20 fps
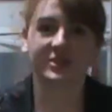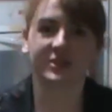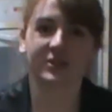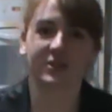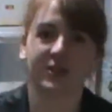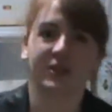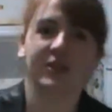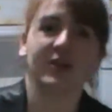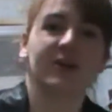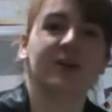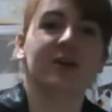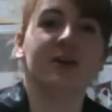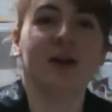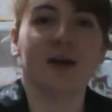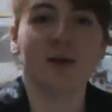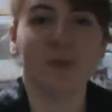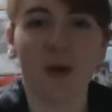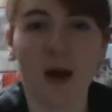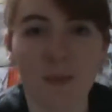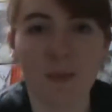so you know,
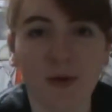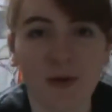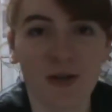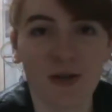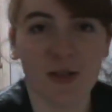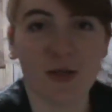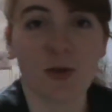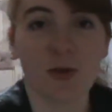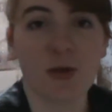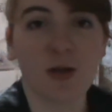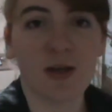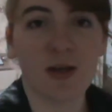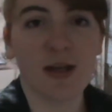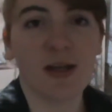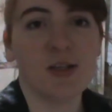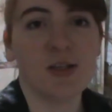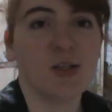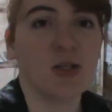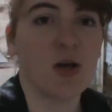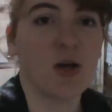I'm going to cook a
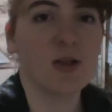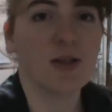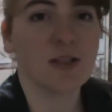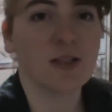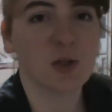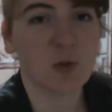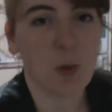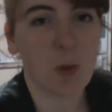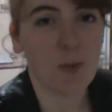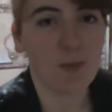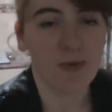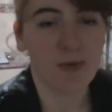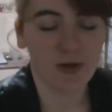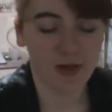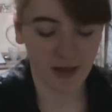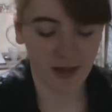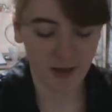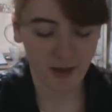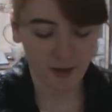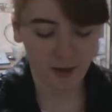chocolate swamp
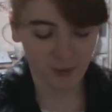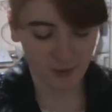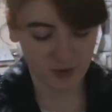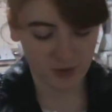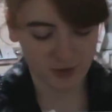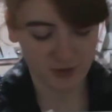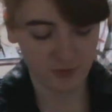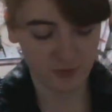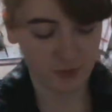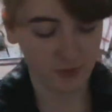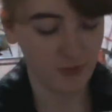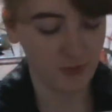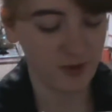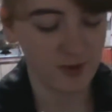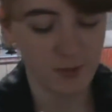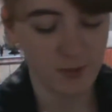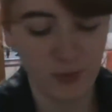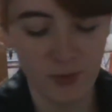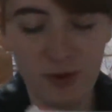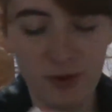pudding, which is from
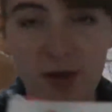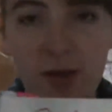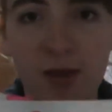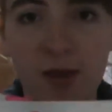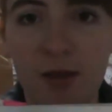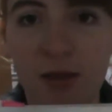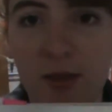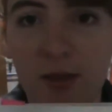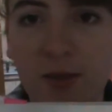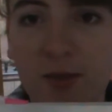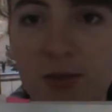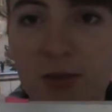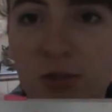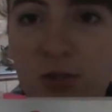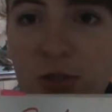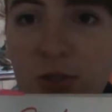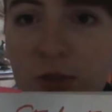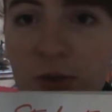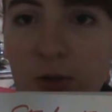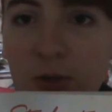this book, the
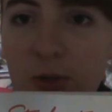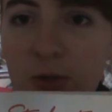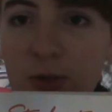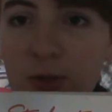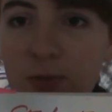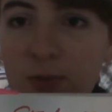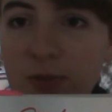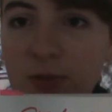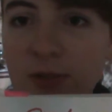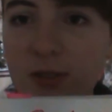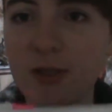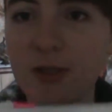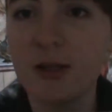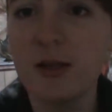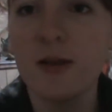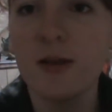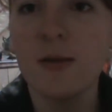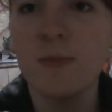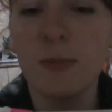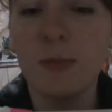student cookbook,
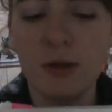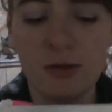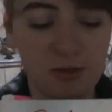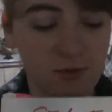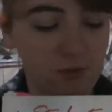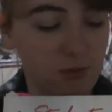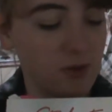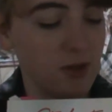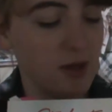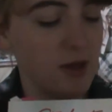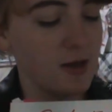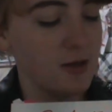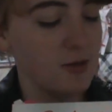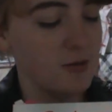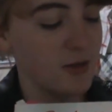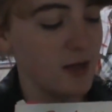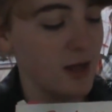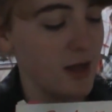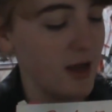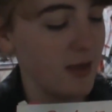Meals for the
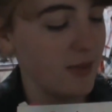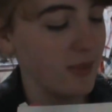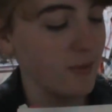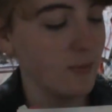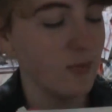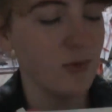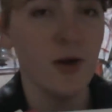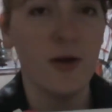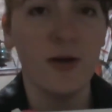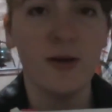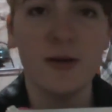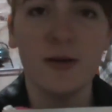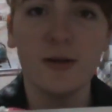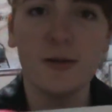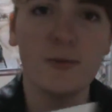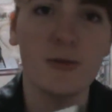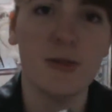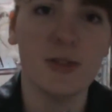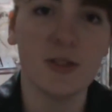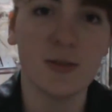Hungry and the Broke,
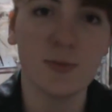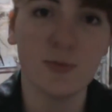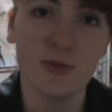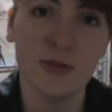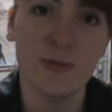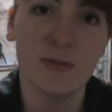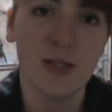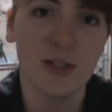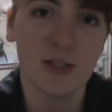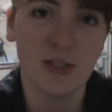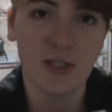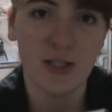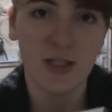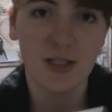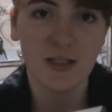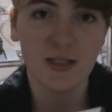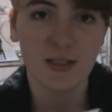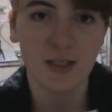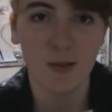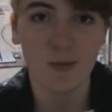which pretty much
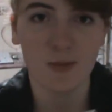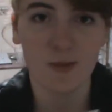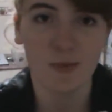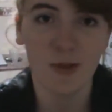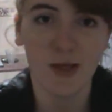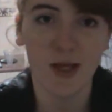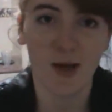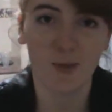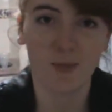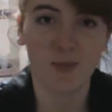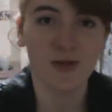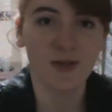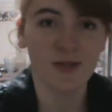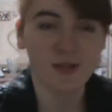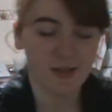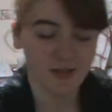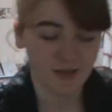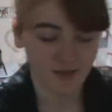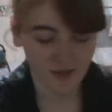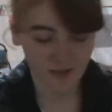sums me up.
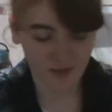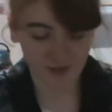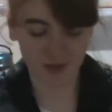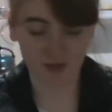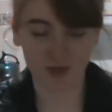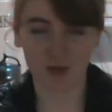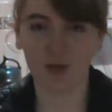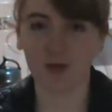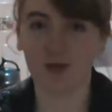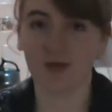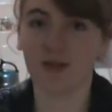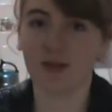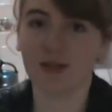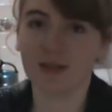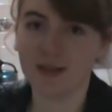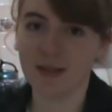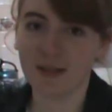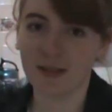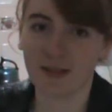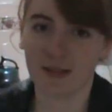So,
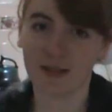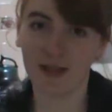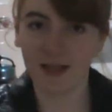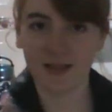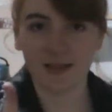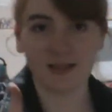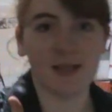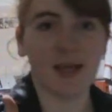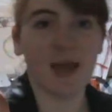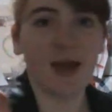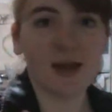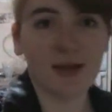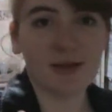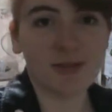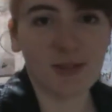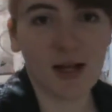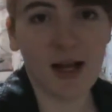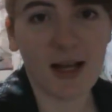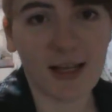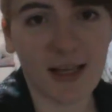let's get
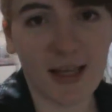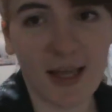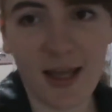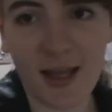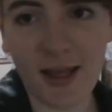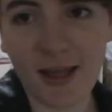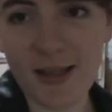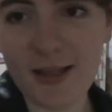cracking.